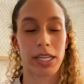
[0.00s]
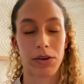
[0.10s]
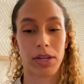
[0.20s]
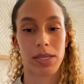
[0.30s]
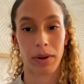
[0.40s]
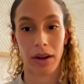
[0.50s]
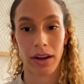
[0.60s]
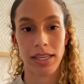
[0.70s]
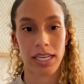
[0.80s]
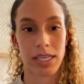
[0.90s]
get to
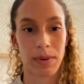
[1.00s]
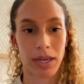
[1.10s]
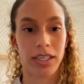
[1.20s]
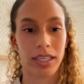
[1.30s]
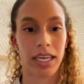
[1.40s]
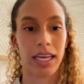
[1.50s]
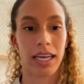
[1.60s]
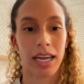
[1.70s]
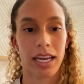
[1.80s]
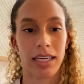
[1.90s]
experience, especially
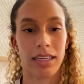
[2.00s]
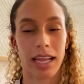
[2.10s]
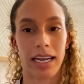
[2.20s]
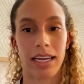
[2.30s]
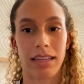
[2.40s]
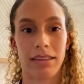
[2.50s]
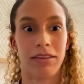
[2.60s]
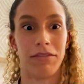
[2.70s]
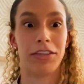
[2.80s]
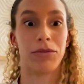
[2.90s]

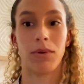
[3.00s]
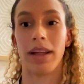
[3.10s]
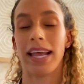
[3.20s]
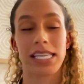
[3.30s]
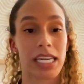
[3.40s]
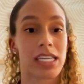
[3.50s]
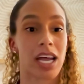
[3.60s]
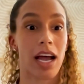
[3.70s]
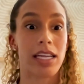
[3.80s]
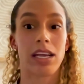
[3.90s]
Division I. That's
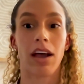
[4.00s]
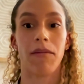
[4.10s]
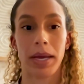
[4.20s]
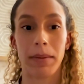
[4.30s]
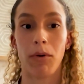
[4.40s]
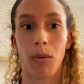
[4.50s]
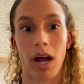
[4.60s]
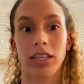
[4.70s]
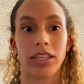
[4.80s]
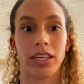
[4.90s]
tons of people
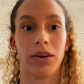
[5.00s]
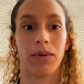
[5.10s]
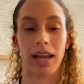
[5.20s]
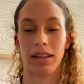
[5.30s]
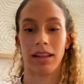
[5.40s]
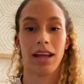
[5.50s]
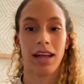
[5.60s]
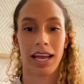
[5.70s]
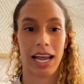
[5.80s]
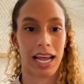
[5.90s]
watching you, and
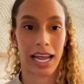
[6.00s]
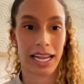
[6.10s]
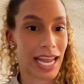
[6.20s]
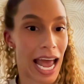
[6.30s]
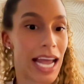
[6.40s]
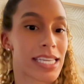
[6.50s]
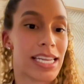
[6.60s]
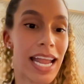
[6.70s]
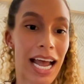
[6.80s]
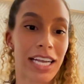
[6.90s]
it's a
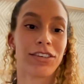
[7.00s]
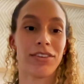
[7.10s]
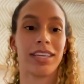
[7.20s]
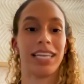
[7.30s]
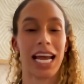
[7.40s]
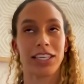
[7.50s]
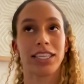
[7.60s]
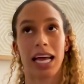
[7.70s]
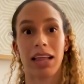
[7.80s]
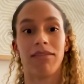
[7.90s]

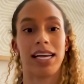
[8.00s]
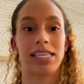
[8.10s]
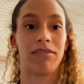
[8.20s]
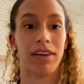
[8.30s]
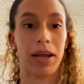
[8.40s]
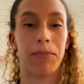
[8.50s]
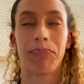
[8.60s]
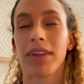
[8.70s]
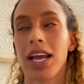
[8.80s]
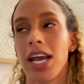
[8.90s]
nationally televised event.
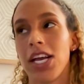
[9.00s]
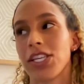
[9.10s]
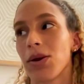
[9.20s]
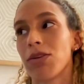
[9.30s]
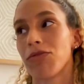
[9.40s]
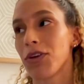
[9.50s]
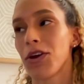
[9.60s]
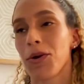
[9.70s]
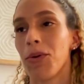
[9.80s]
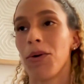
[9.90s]
So it's really
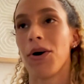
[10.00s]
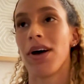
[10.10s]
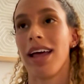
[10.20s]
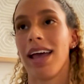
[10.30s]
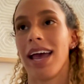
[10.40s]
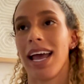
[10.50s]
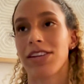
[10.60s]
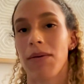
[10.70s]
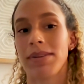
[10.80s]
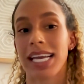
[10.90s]
cool.
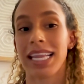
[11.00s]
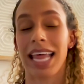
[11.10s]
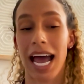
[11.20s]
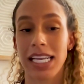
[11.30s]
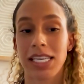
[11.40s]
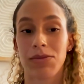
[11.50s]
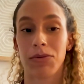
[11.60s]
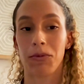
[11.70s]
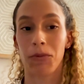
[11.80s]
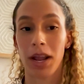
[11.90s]
So I would say that's
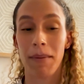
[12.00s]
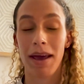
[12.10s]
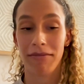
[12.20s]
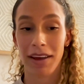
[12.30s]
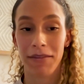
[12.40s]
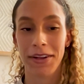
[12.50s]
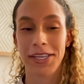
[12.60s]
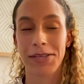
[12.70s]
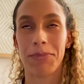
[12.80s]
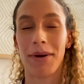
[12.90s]
one of my
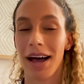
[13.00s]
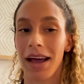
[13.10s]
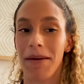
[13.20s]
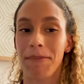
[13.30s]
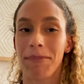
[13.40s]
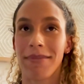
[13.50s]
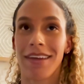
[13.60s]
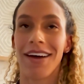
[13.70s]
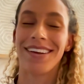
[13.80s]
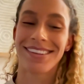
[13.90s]
favorites, but
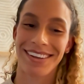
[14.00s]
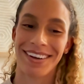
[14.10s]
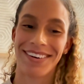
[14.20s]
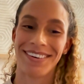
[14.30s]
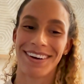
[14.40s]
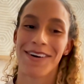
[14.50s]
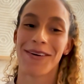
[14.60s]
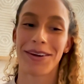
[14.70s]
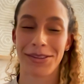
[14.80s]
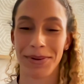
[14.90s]
also, of
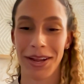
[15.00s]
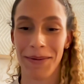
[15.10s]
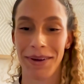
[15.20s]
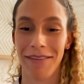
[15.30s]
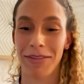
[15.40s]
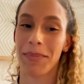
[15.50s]
course, we know we have the